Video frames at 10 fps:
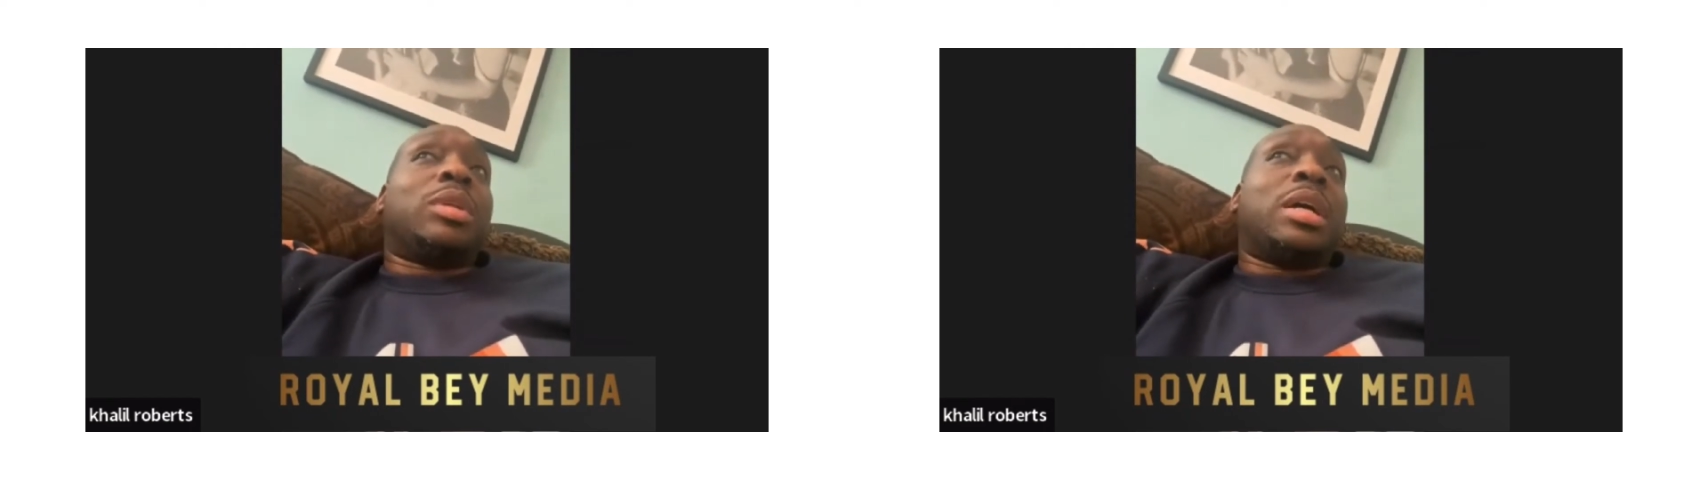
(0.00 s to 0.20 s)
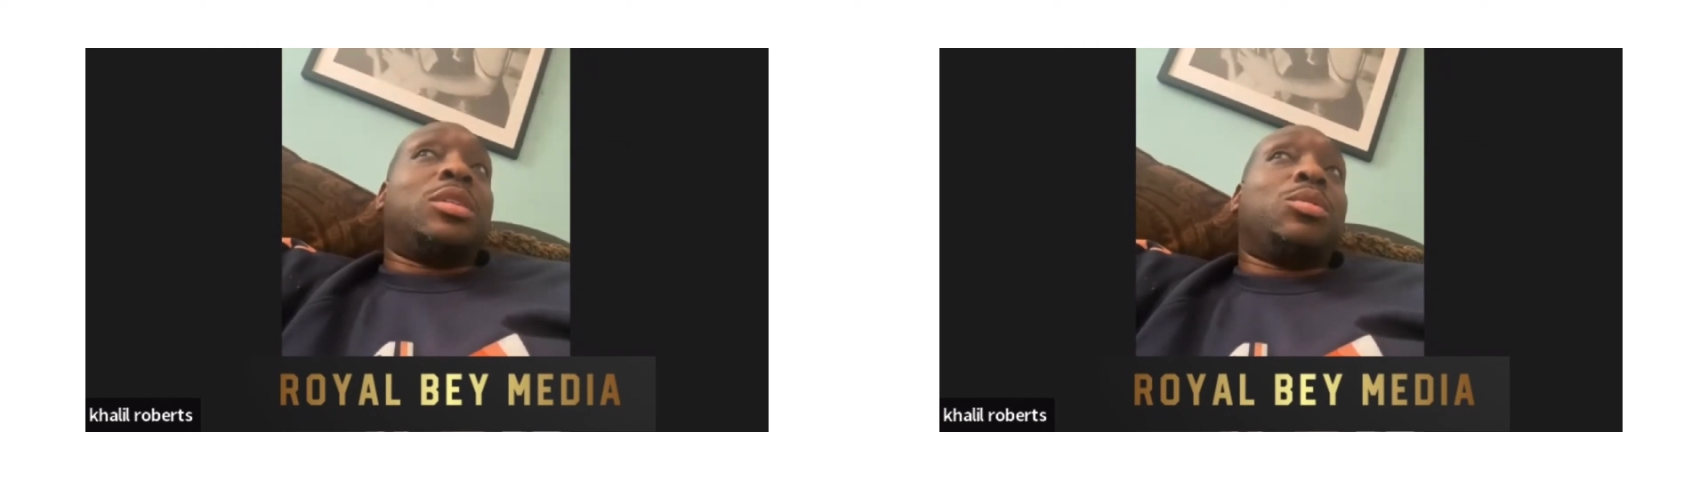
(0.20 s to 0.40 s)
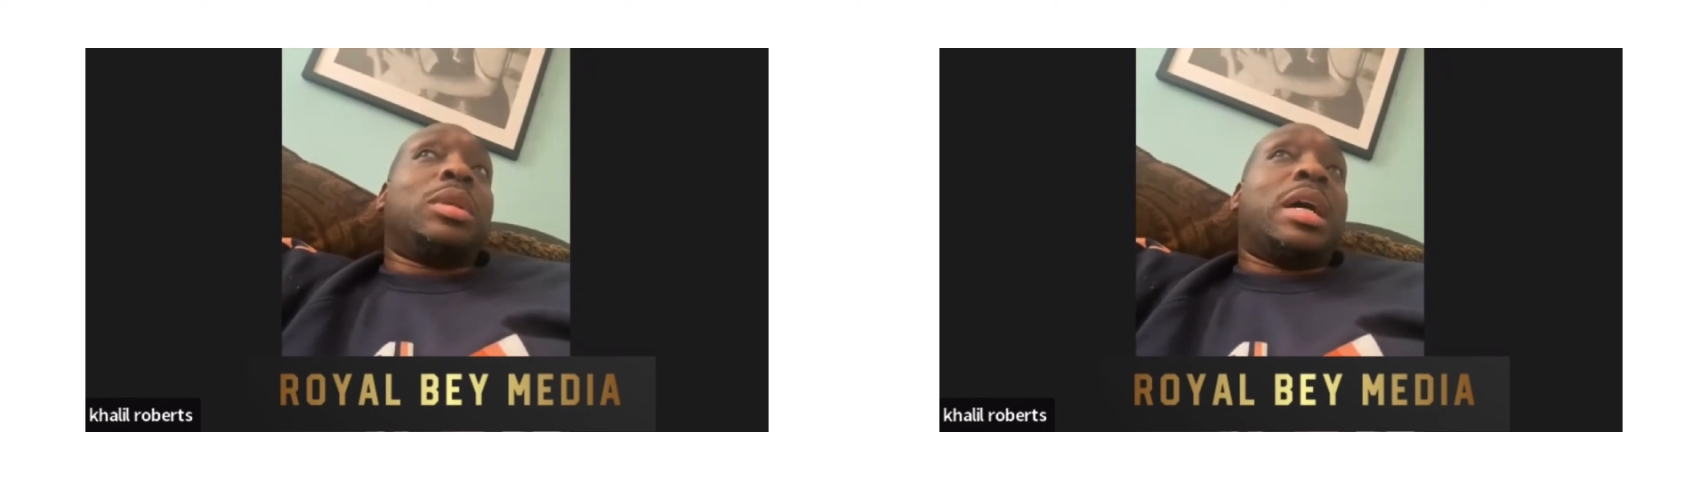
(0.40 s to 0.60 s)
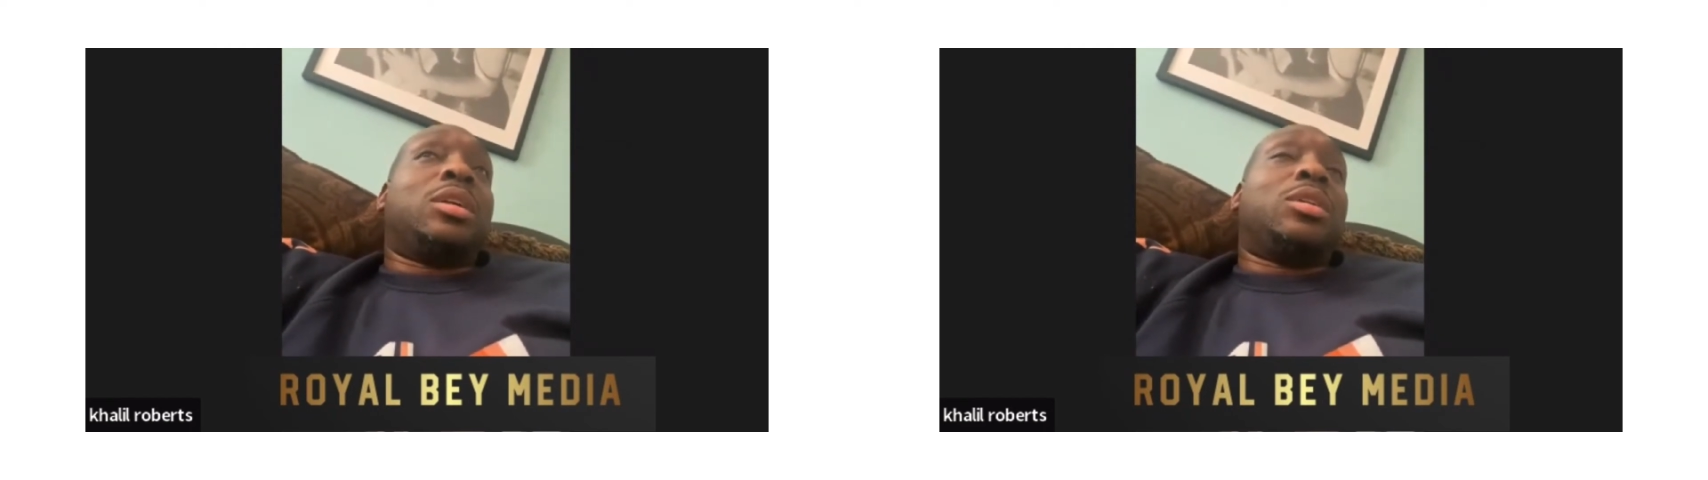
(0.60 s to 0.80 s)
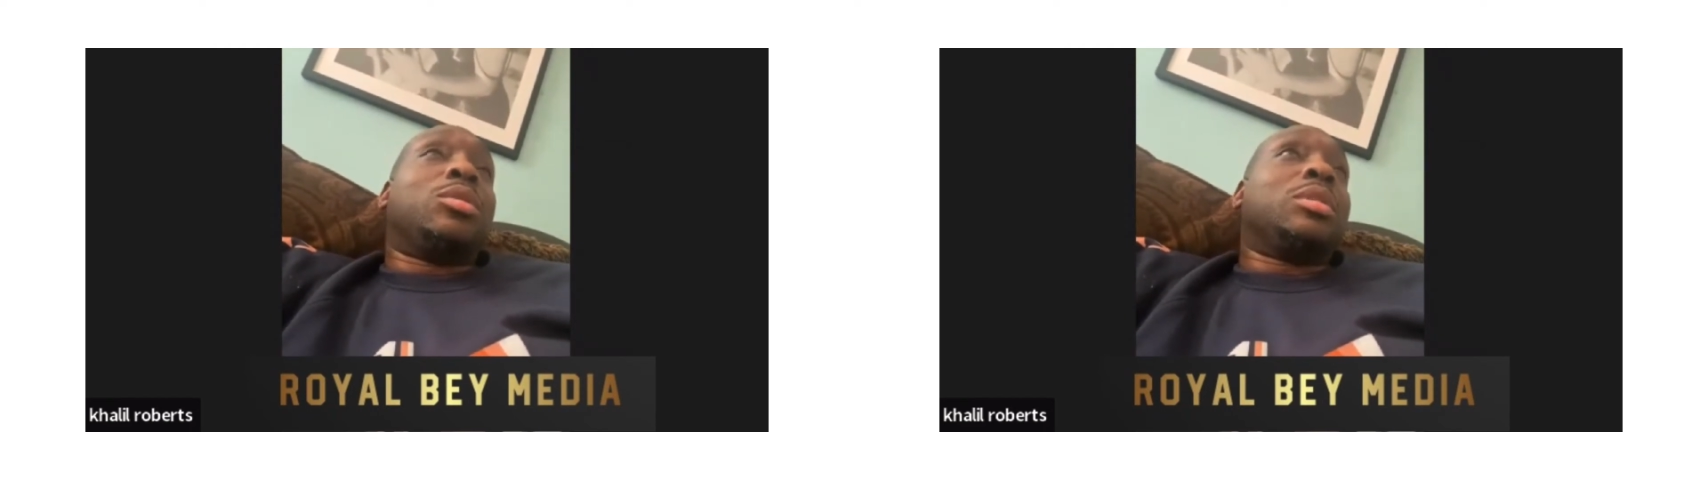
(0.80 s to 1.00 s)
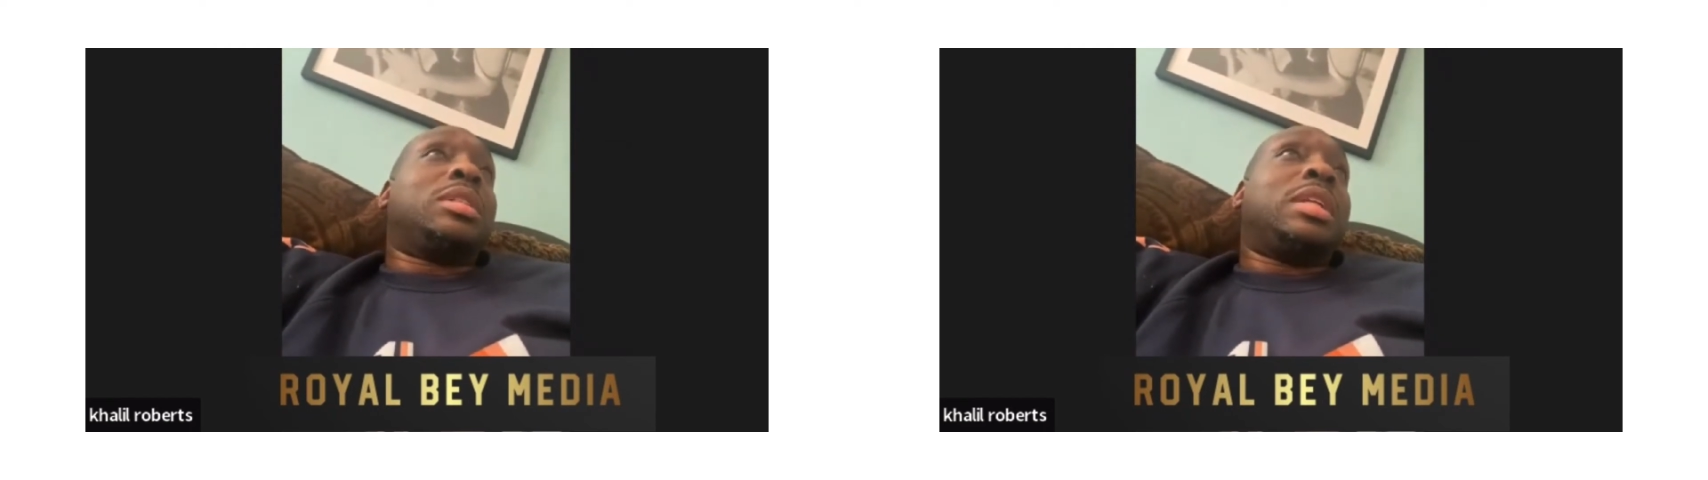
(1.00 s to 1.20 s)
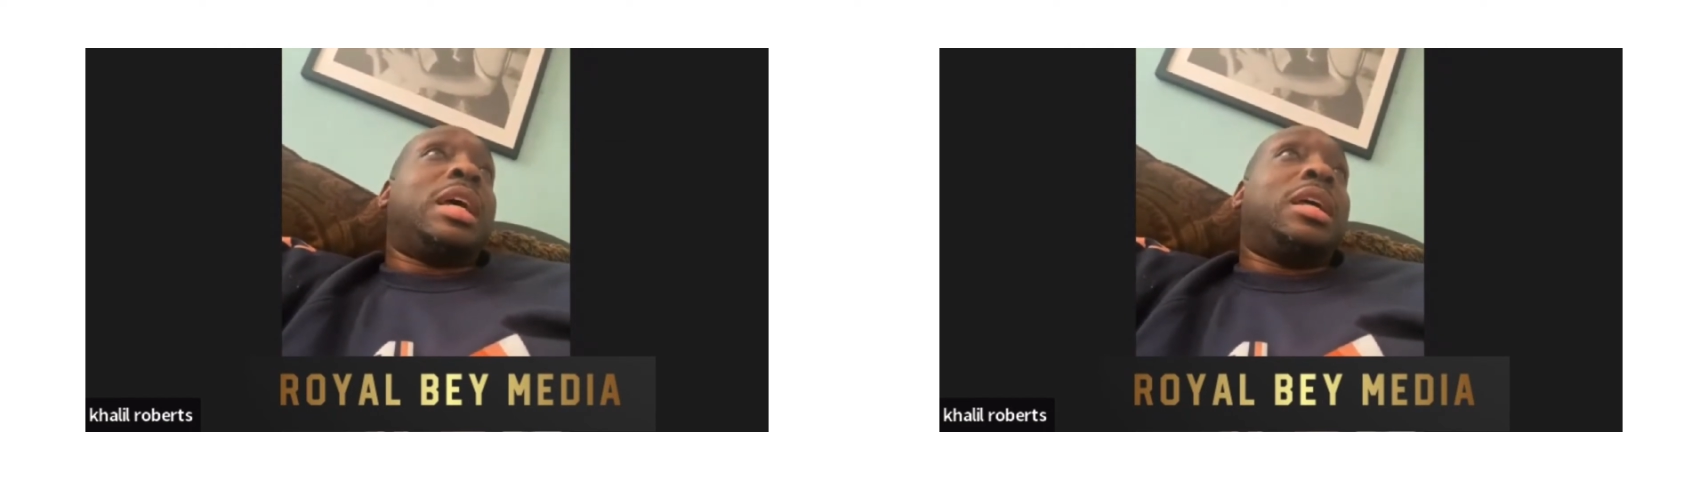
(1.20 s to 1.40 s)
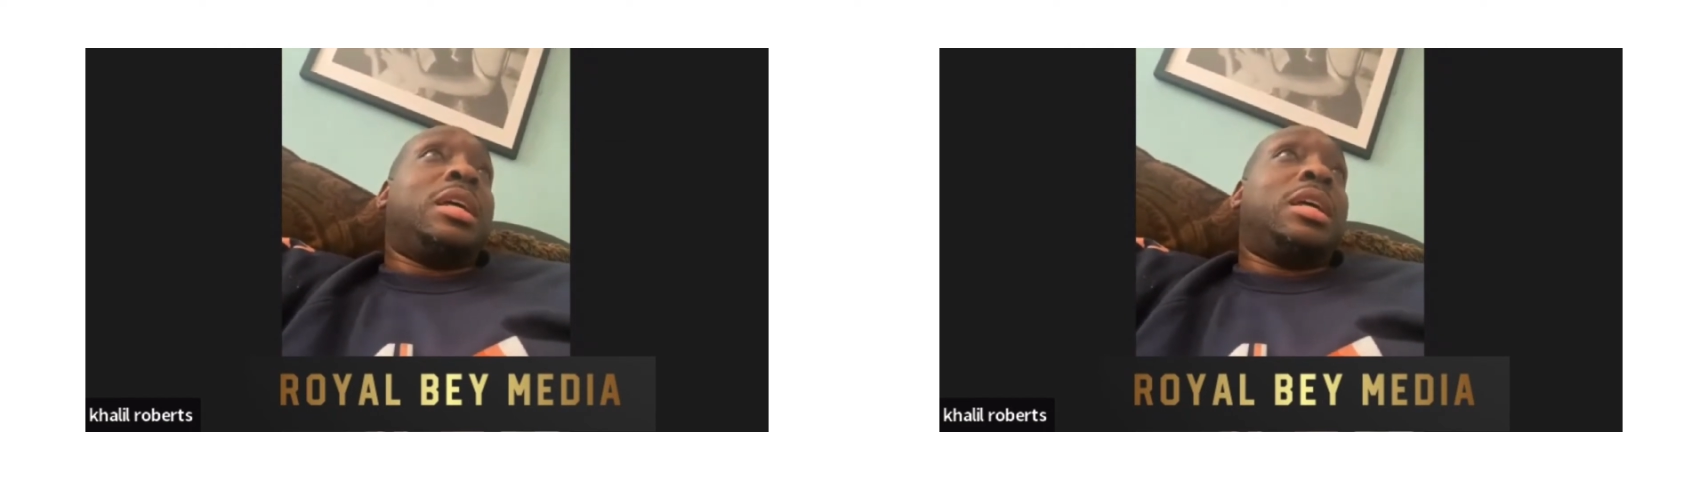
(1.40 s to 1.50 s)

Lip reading: And I knew a lot of girls that